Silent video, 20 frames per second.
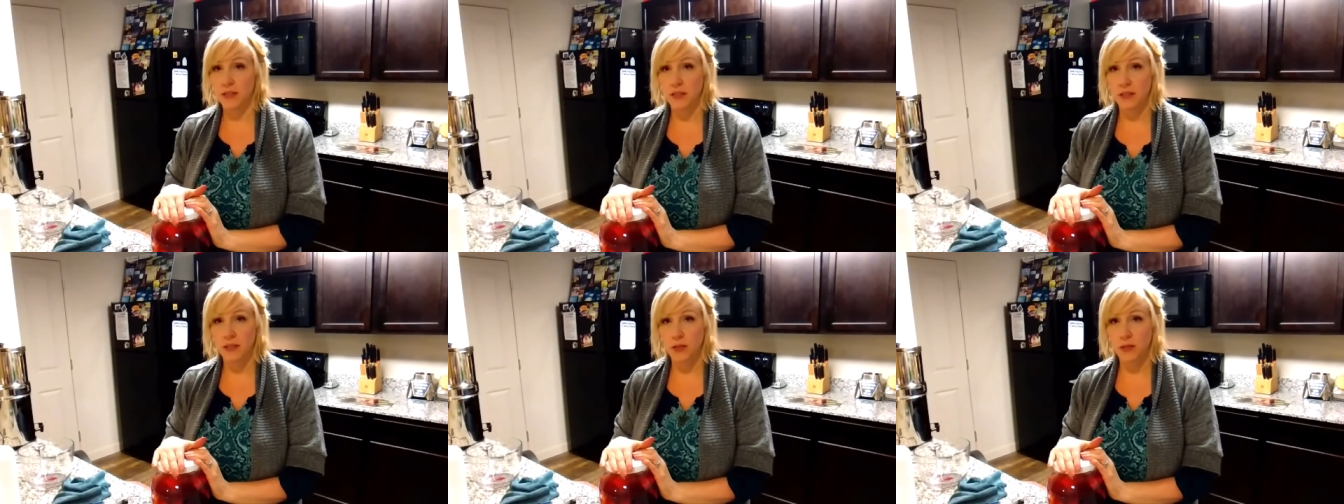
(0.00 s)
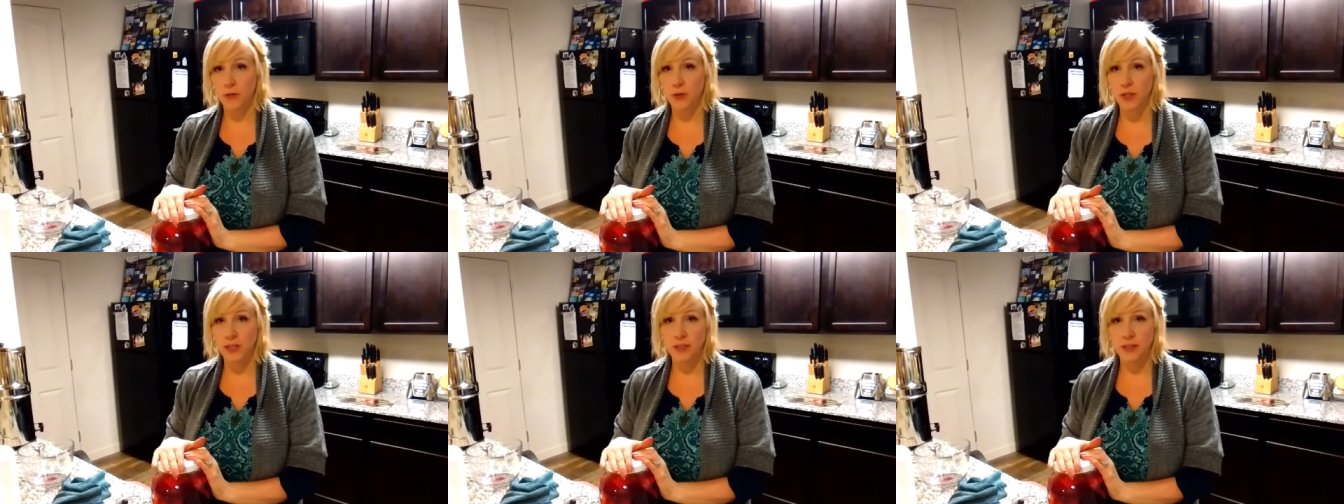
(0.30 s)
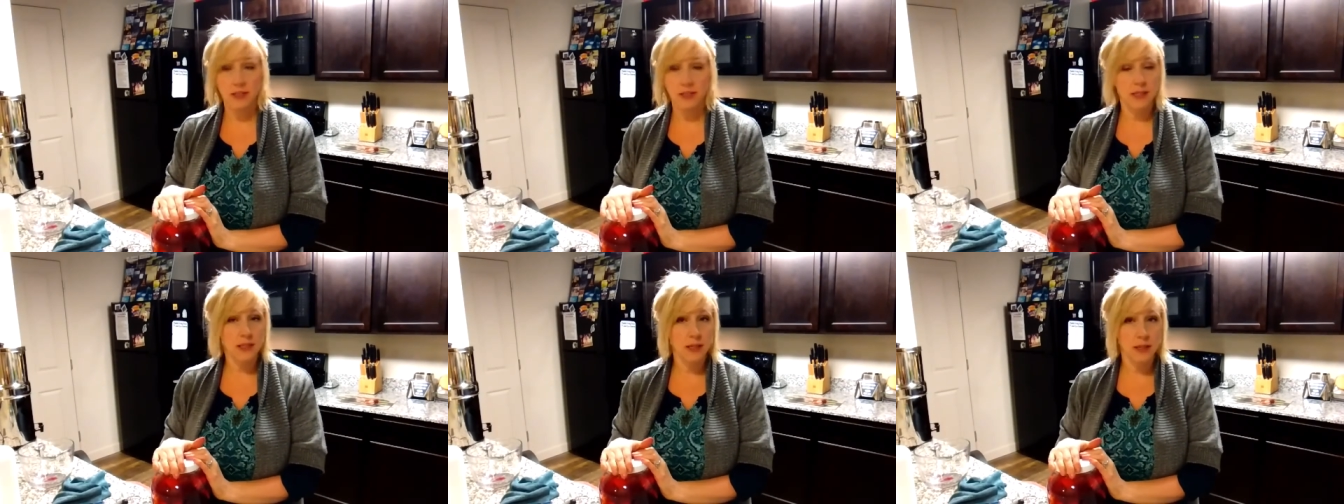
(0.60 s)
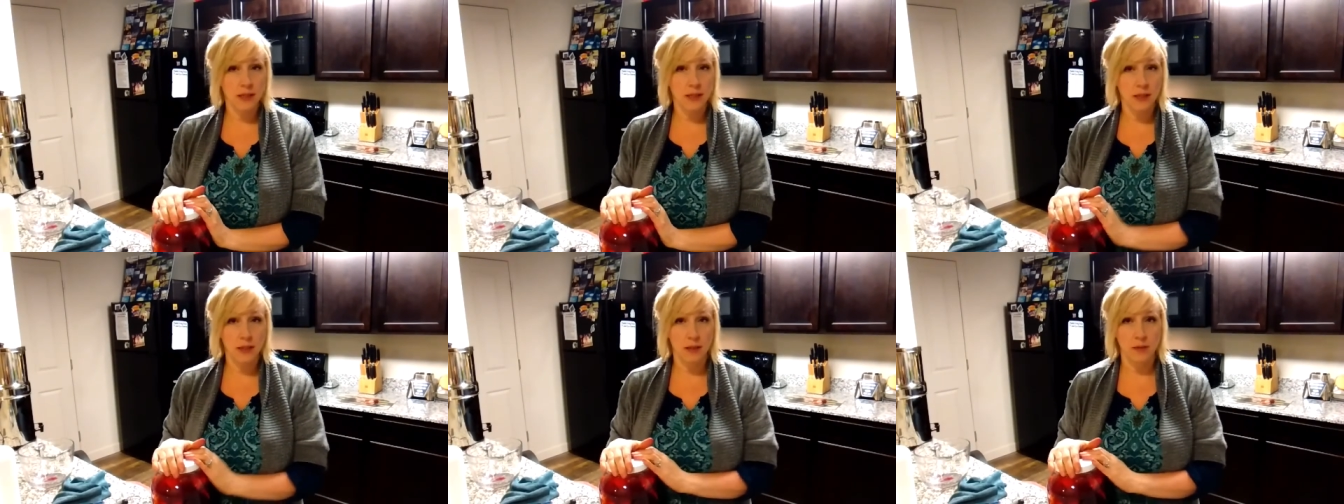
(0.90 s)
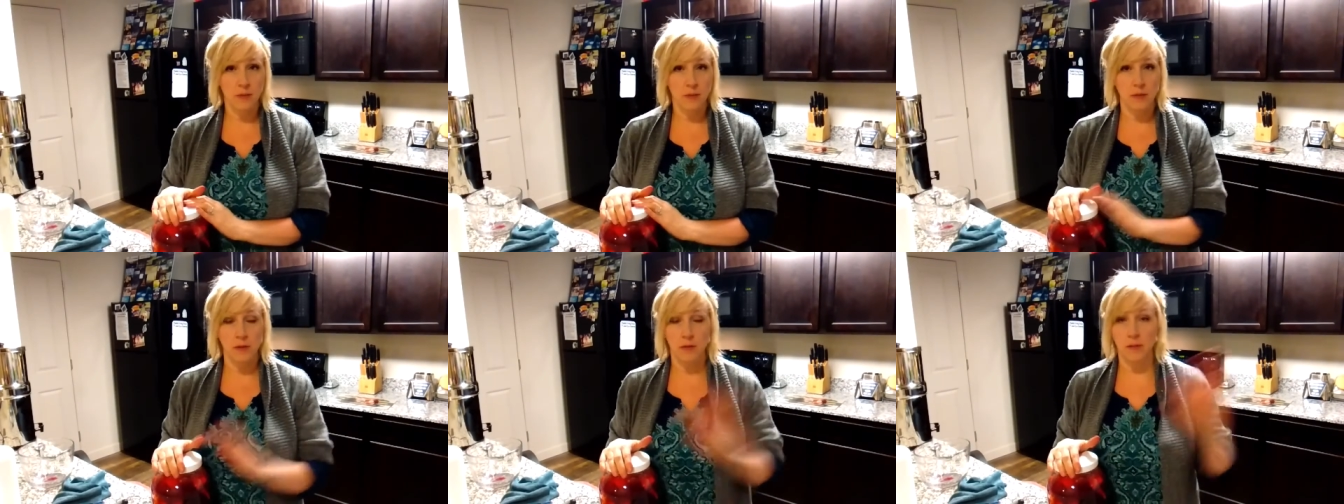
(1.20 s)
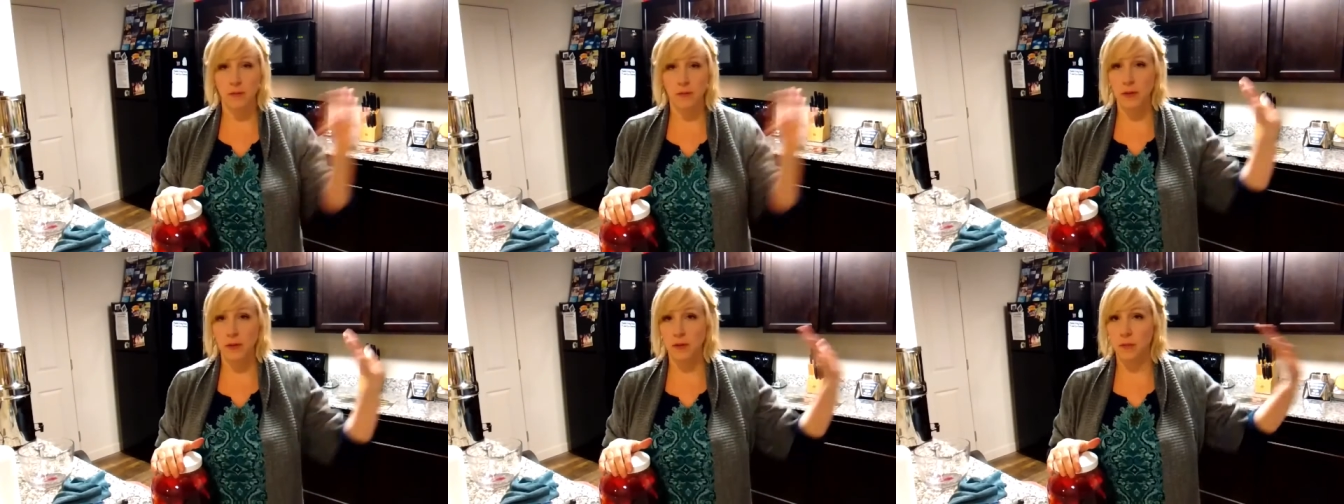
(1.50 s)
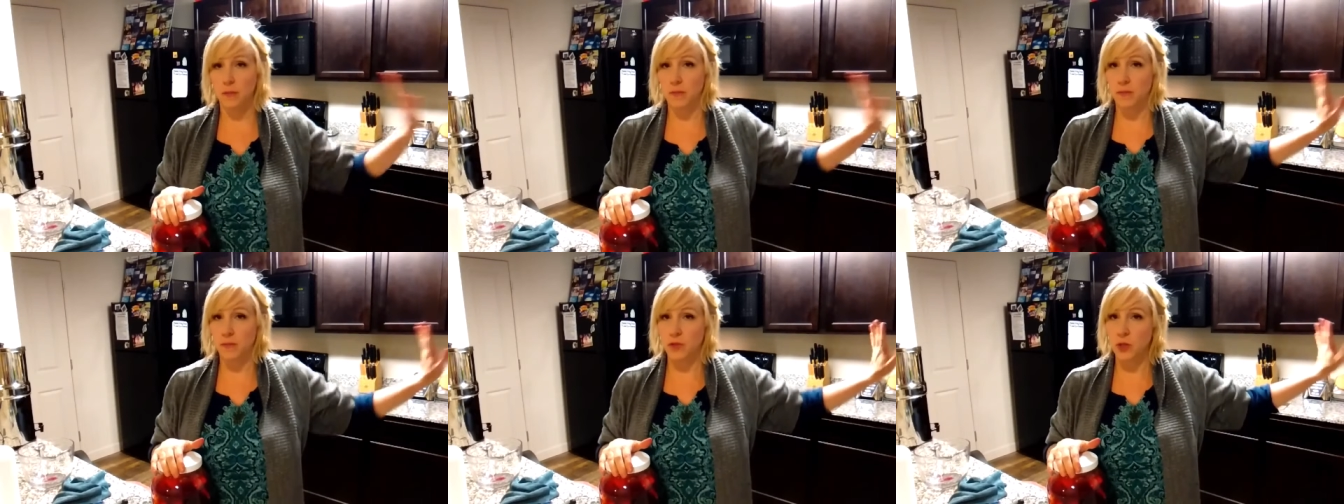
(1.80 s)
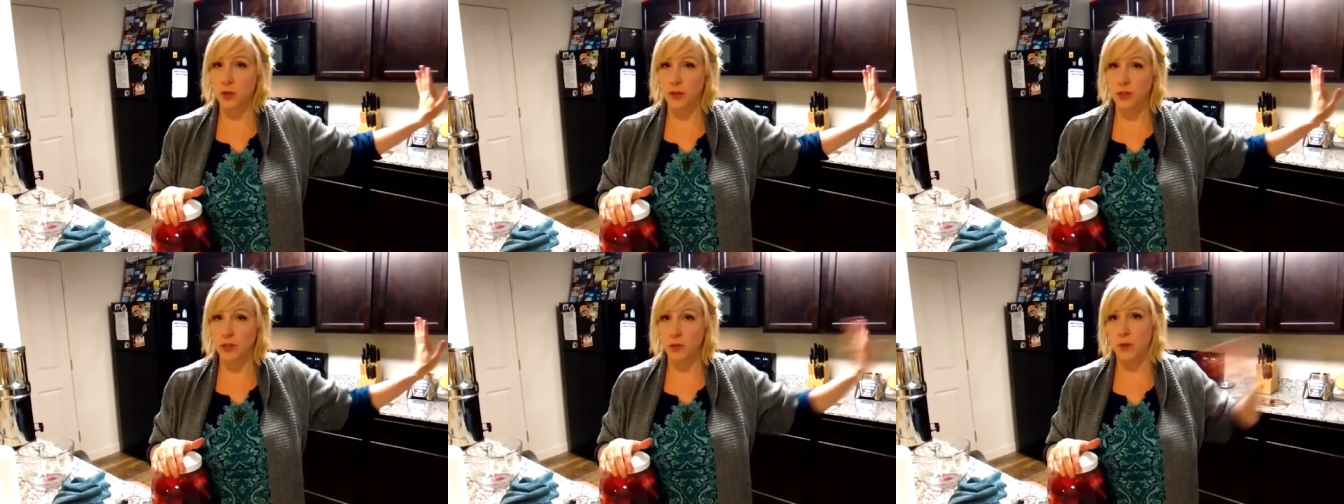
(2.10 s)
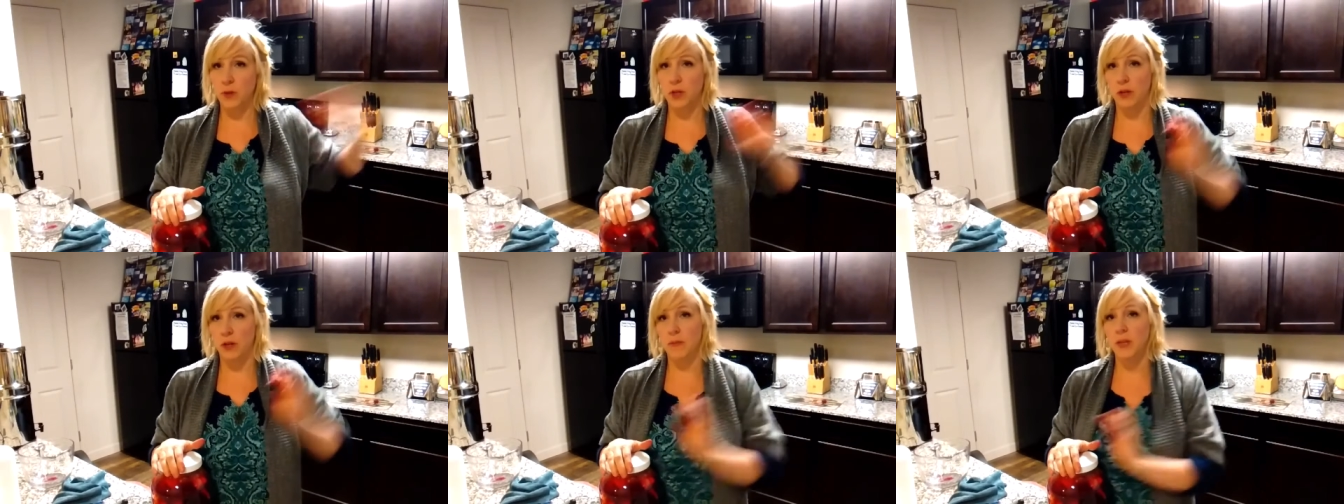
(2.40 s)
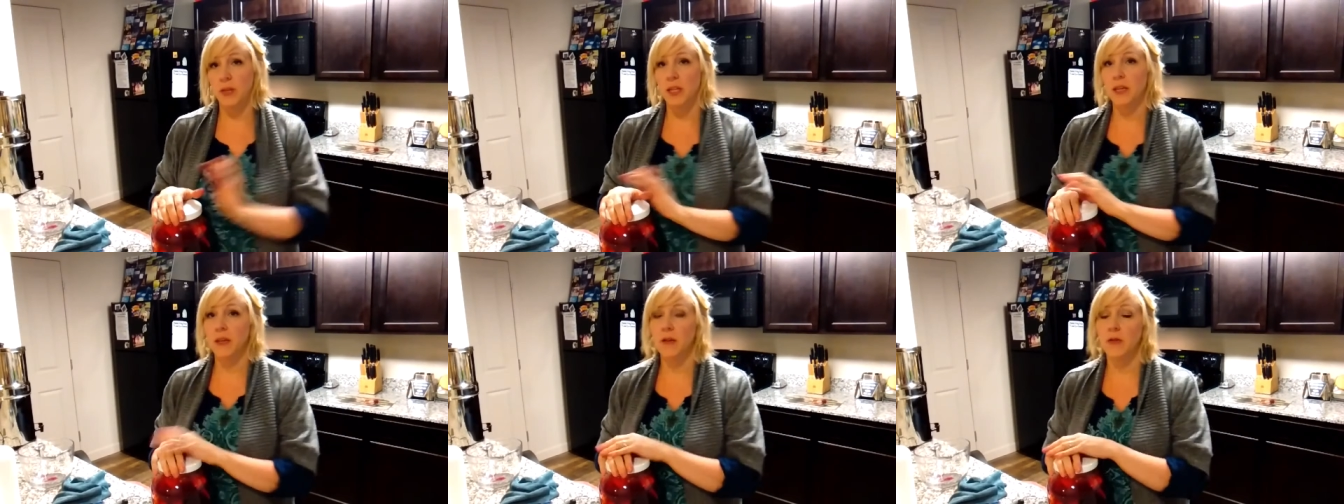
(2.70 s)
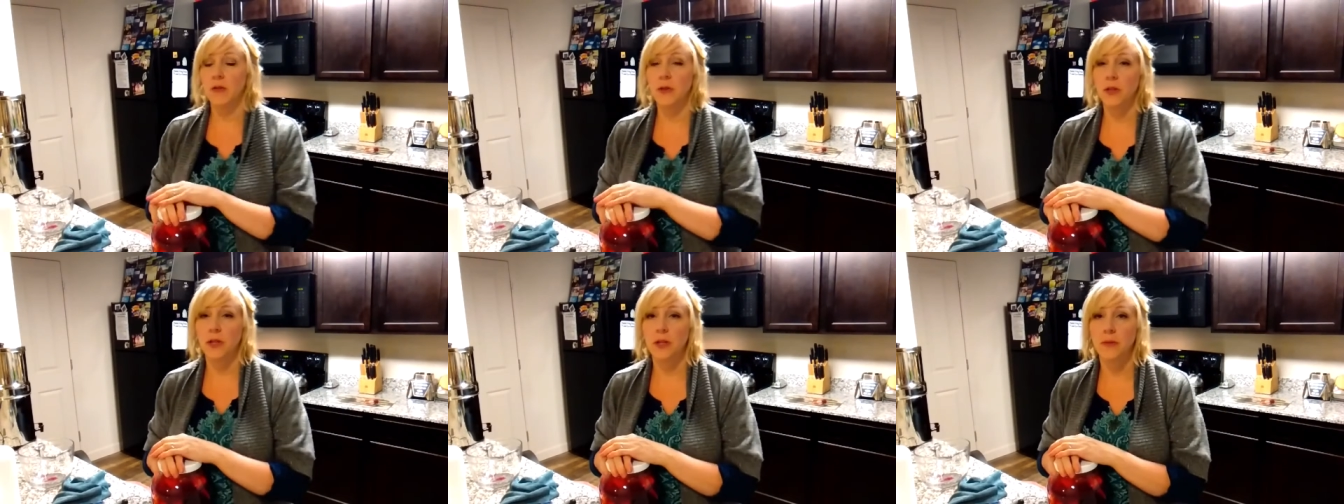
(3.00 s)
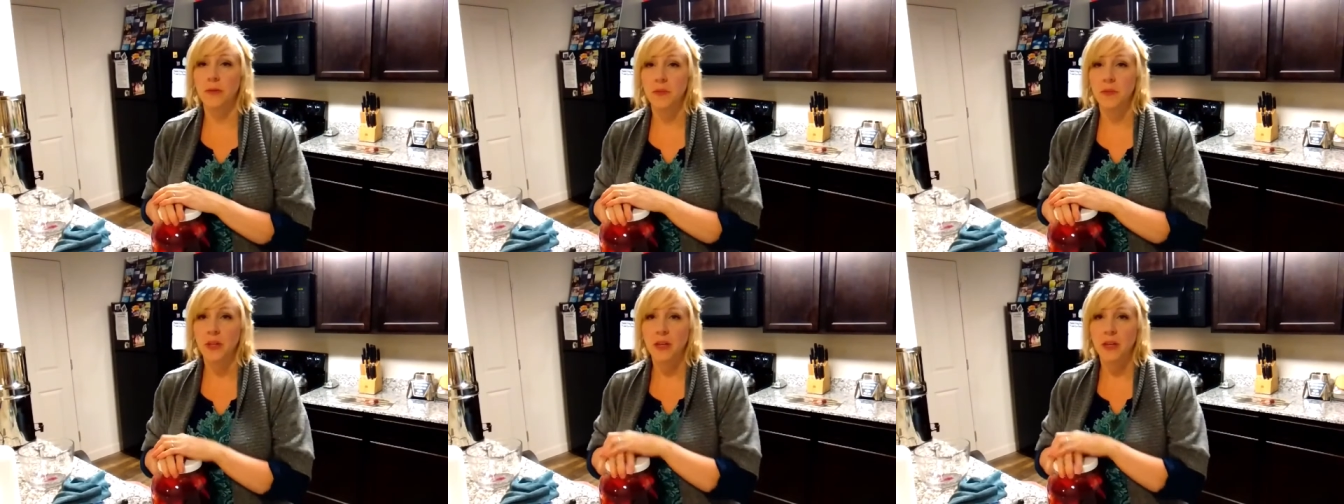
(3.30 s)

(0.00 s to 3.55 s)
It's going to sit in a dark spot on my counter